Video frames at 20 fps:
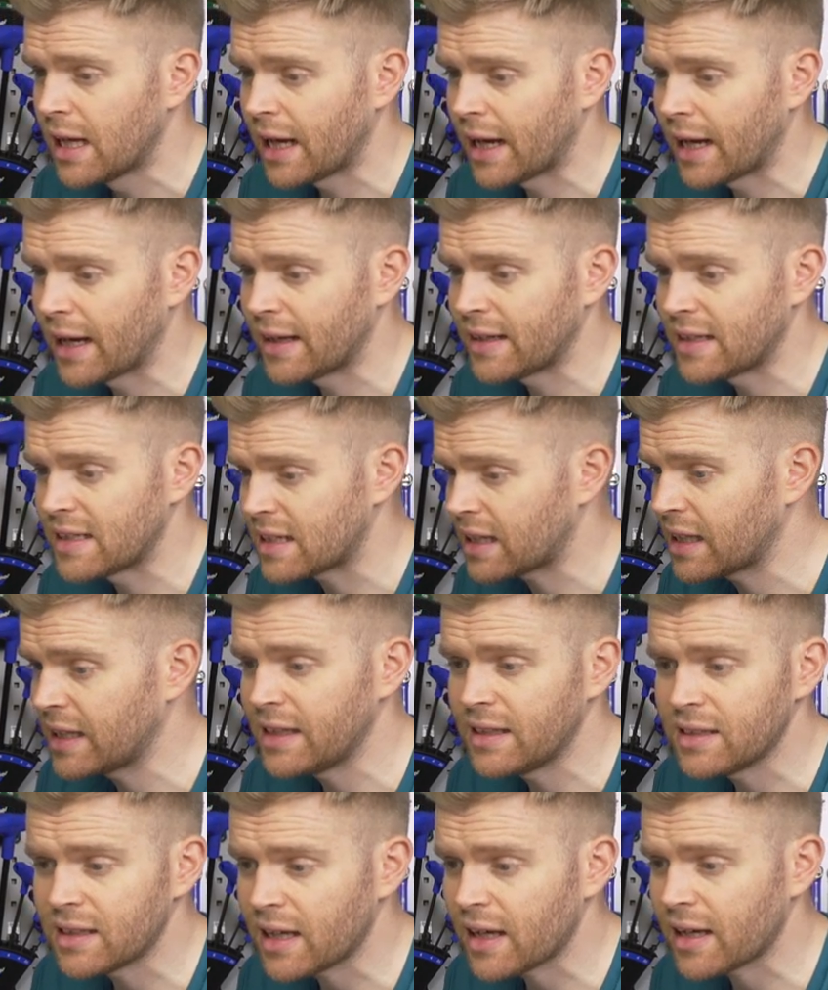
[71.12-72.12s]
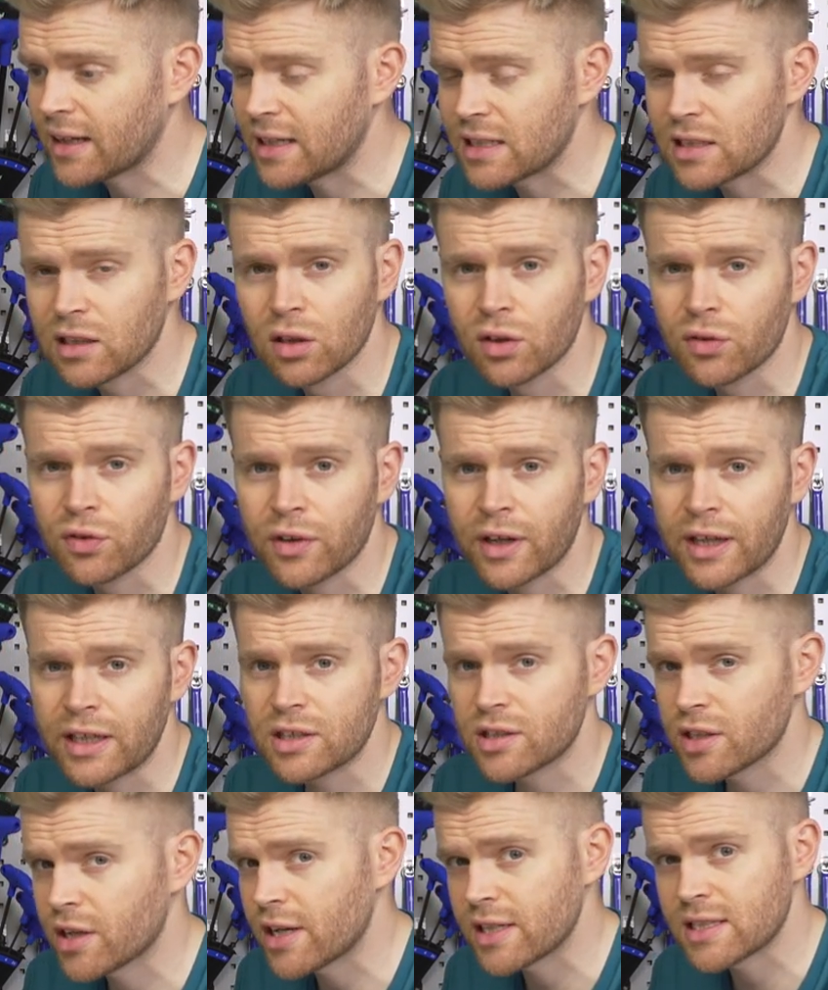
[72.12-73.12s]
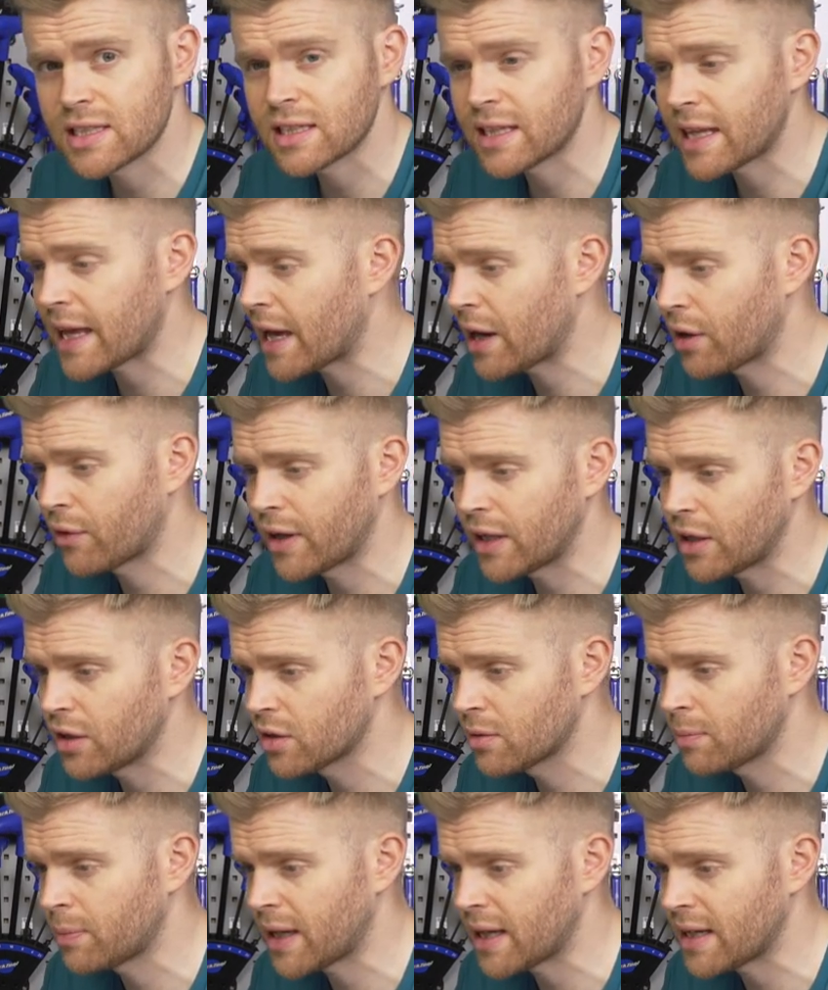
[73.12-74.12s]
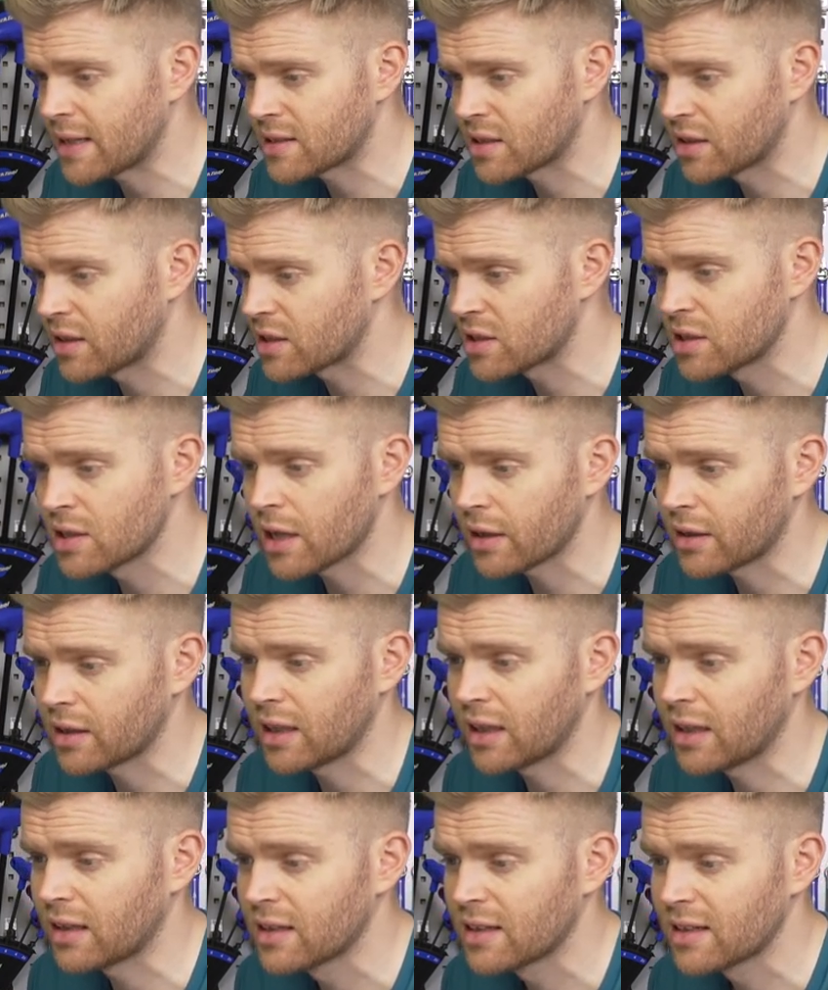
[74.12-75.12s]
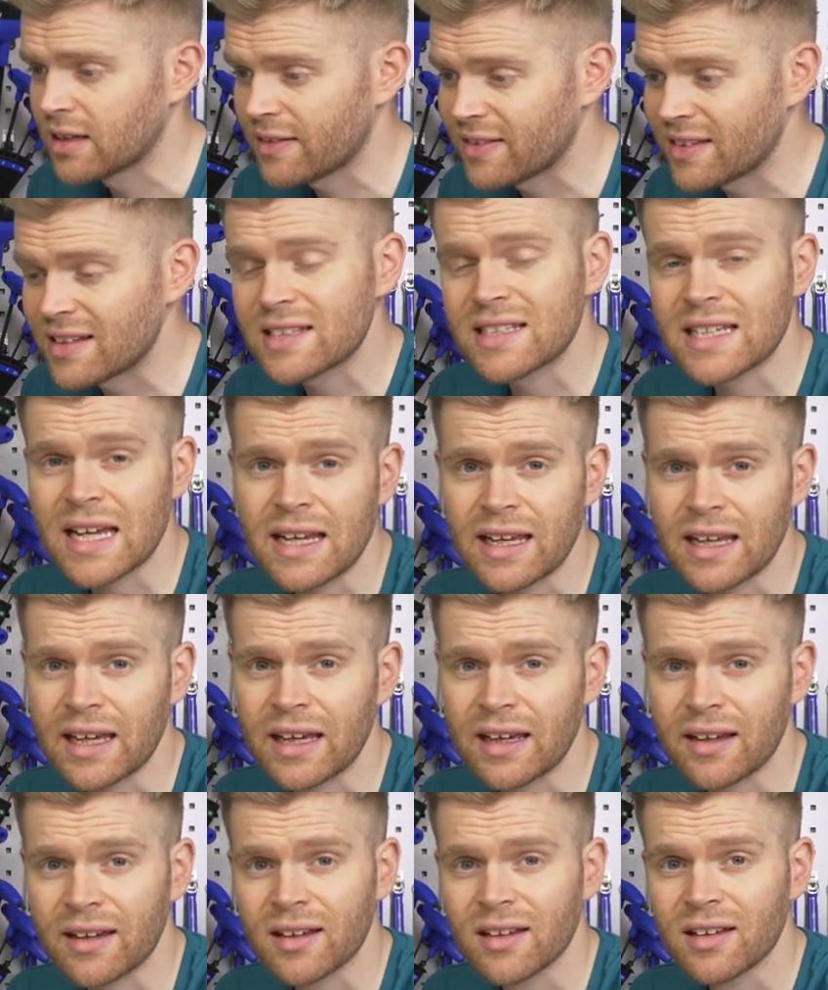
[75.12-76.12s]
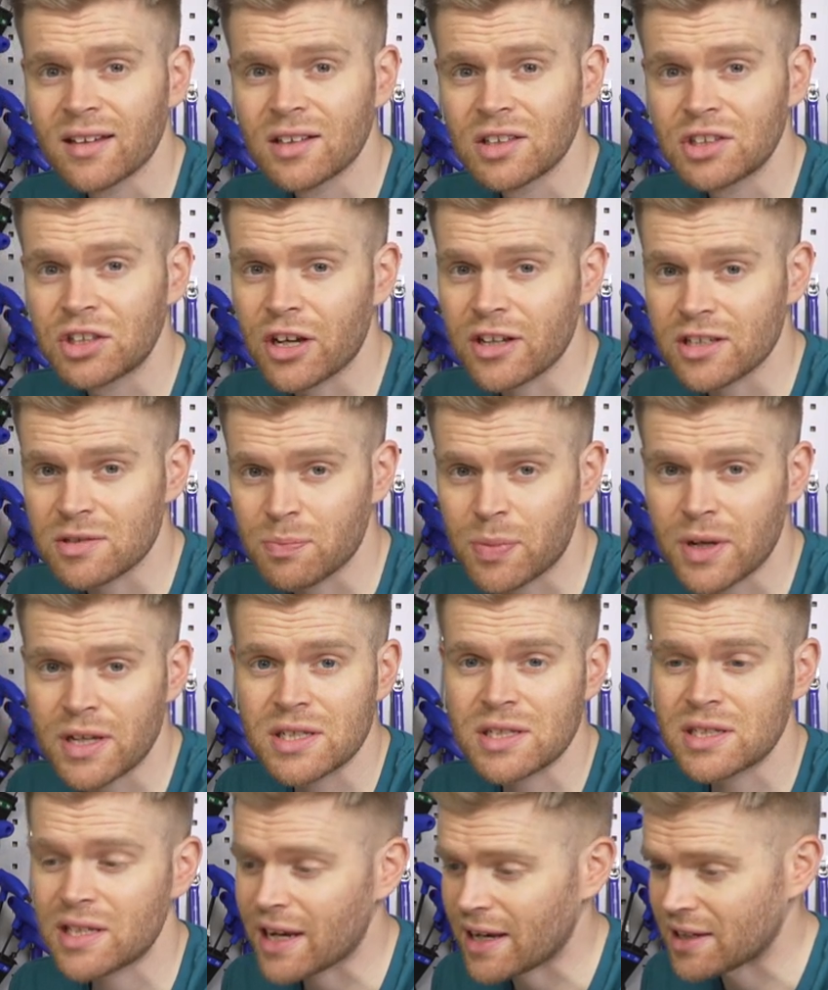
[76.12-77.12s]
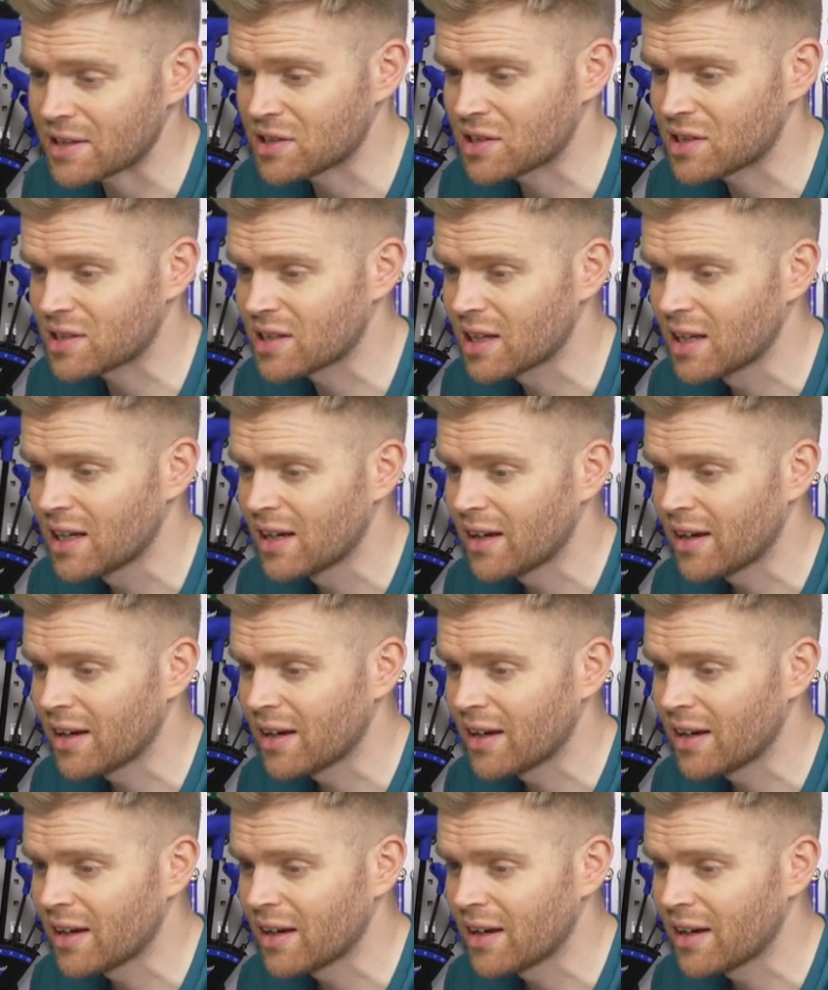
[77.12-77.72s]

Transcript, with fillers: and he's cleaned it and he's looked for any dirt in there or any other bits, and there's nothing, and the ticking just persists.